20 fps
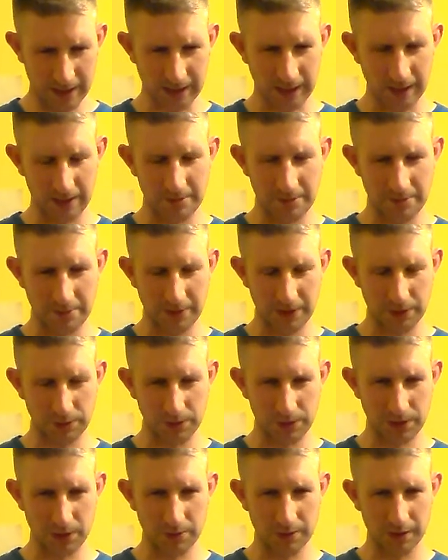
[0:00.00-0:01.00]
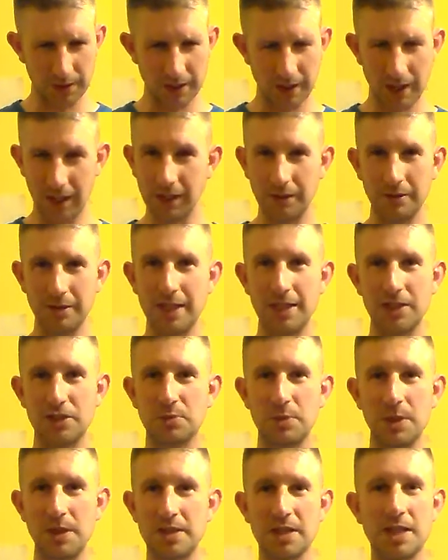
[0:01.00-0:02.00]
I can't remember which was older. I don't eat
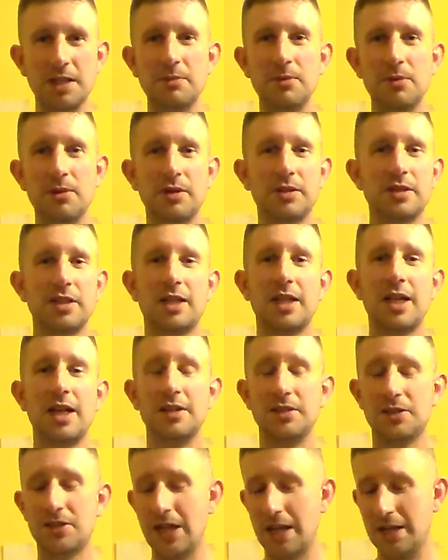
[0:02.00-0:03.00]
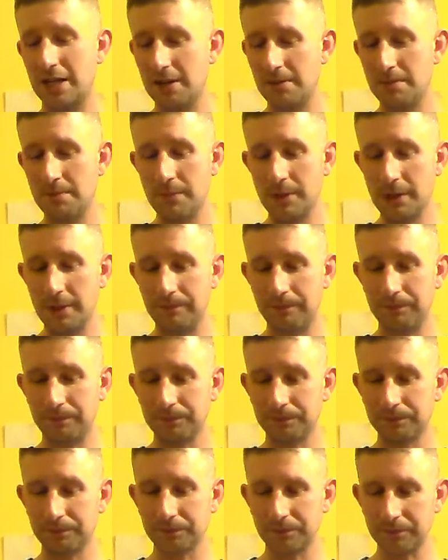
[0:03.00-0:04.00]
sweets anymore because I can't stand them, but
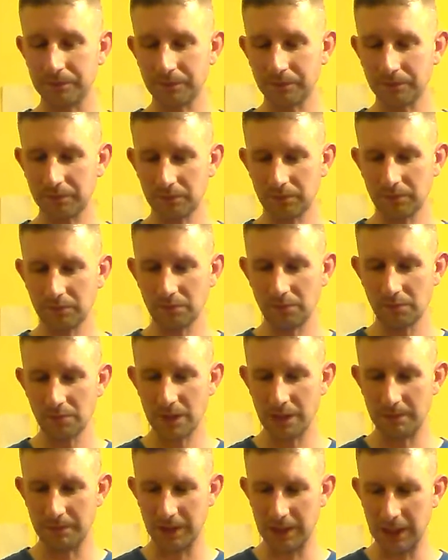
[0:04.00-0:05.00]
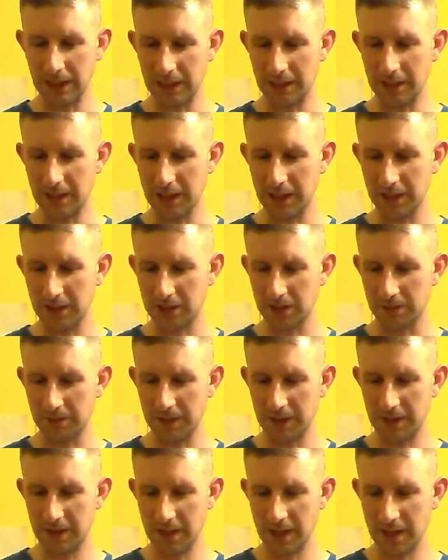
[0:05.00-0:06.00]
my little one eats
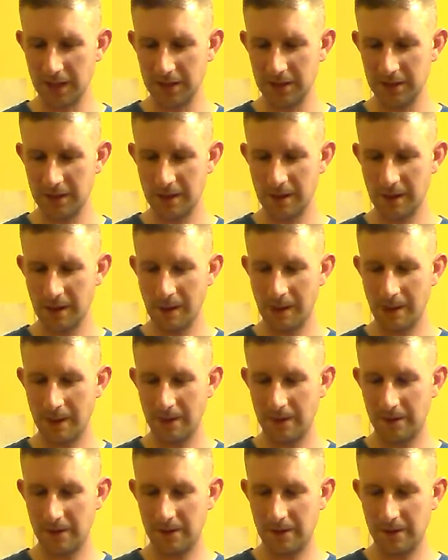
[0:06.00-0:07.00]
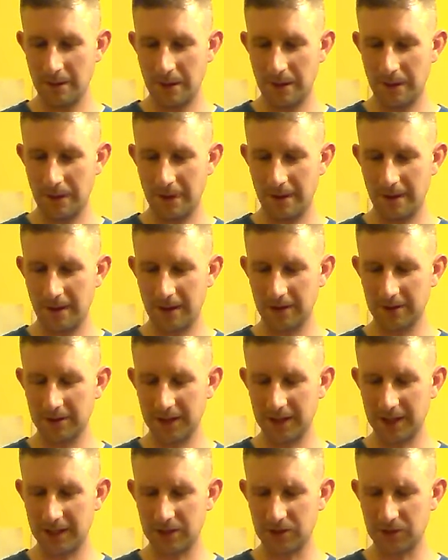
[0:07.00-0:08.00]
them and, I
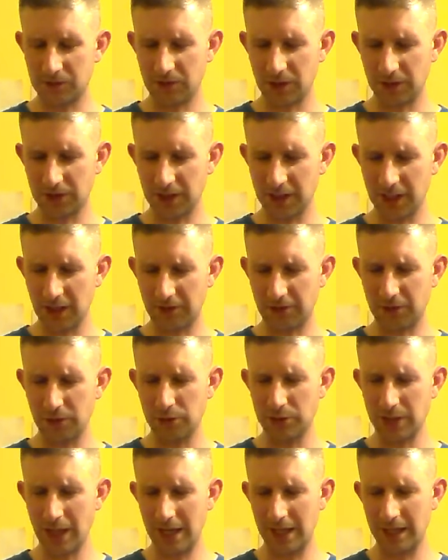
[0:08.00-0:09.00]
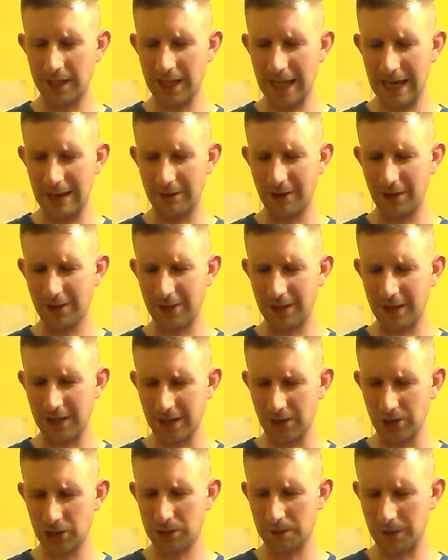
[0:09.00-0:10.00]
think they're Frutella now, and I think
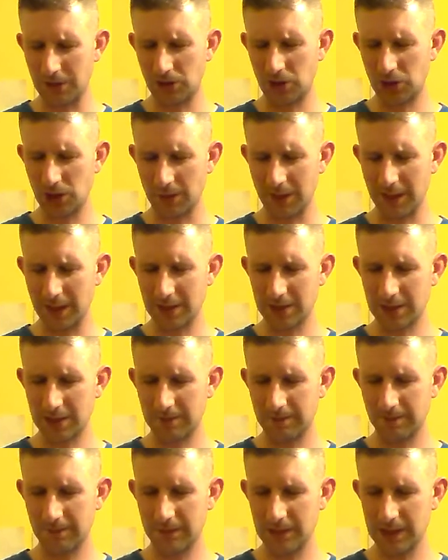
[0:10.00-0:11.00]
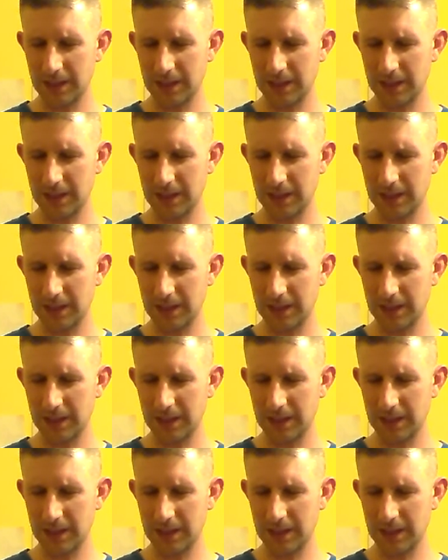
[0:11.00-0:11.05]
they used to be Chew-Its.